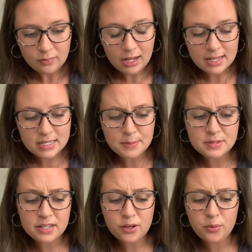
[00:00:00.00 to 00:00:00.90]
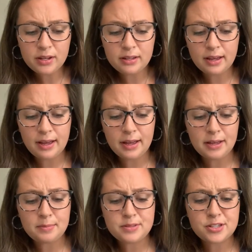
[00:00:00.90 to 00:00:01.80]
Subsequent,
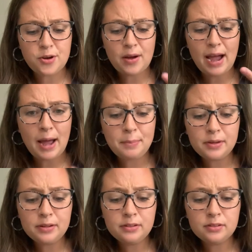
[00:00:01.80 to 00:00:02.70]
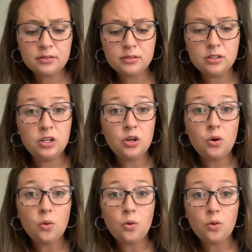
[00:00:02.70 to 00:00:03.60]
so happen,
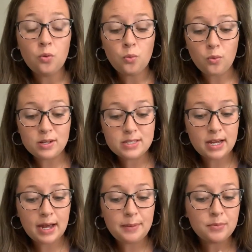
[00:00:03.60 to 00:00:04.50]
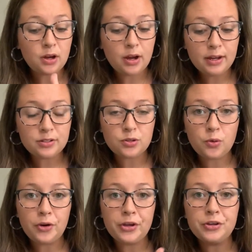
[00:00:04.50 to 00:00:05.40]
one time, not, or
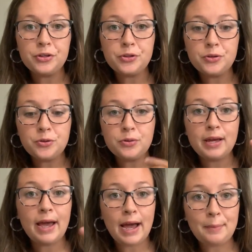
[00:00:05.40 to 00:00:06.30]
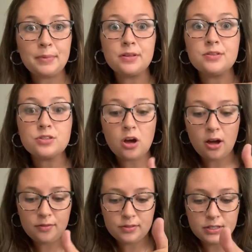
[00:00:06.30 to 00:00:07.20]
you can do it happens
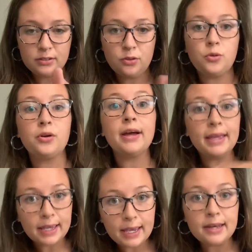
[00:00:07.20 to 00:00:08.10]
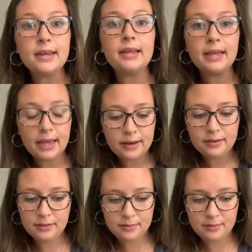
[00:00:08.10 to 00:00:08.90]
often or again and again.